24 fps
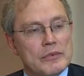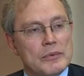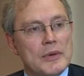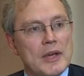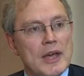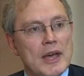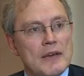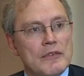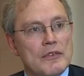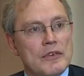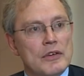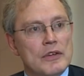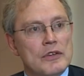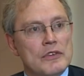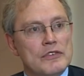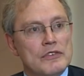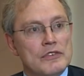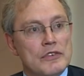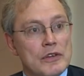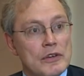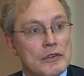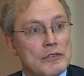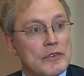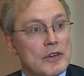we have a
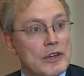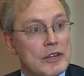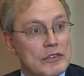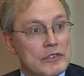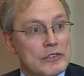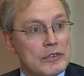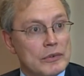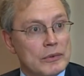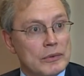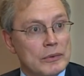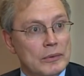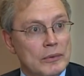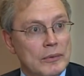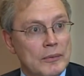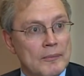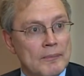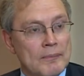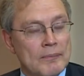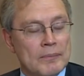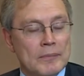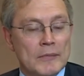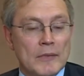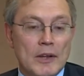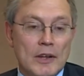survey tool.
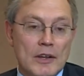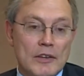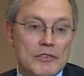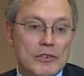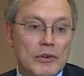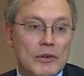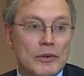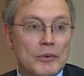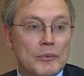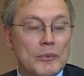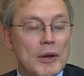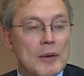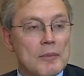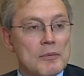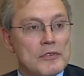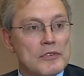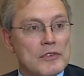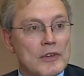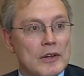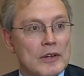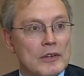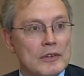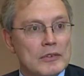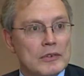It's on a
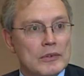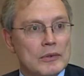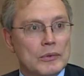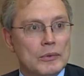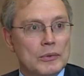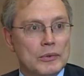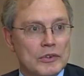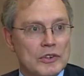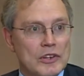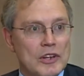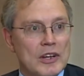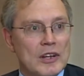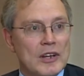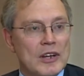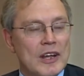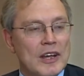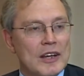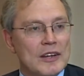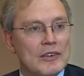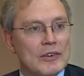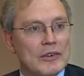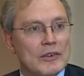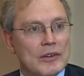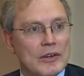website,
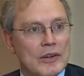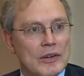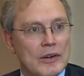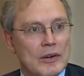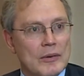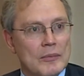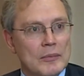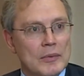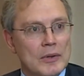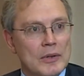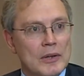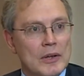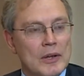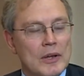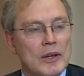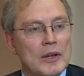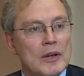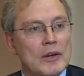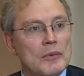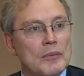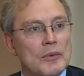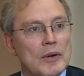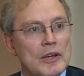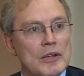orgdna.com,
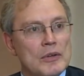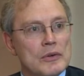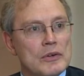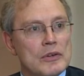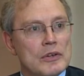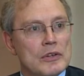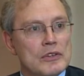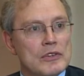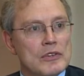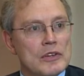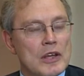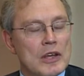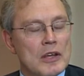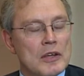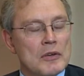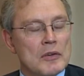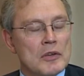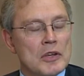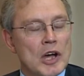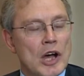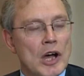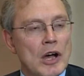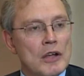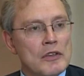where you can
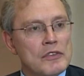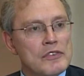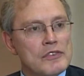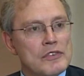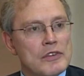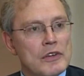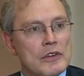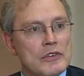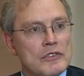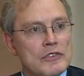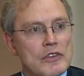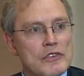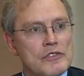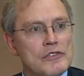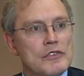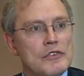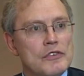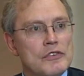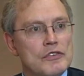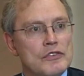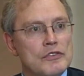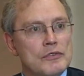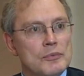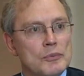answer just a
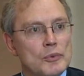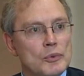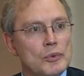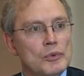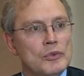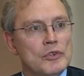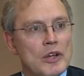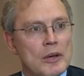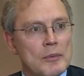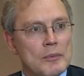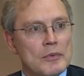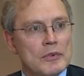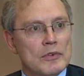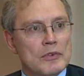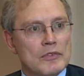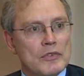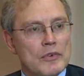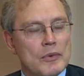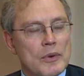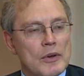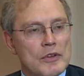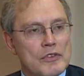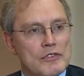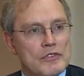small number of
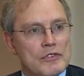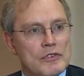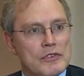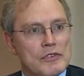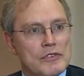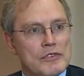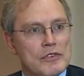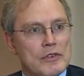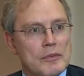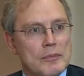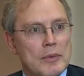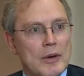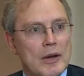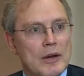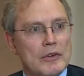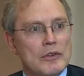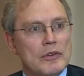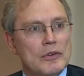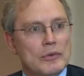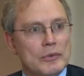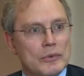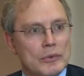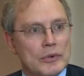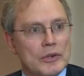questions about
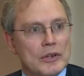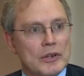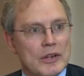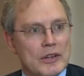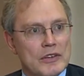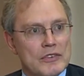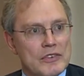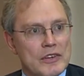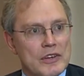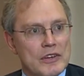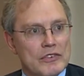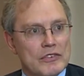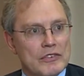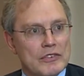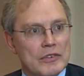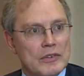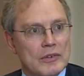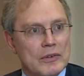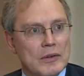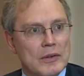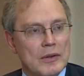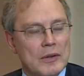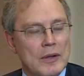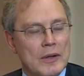your organization.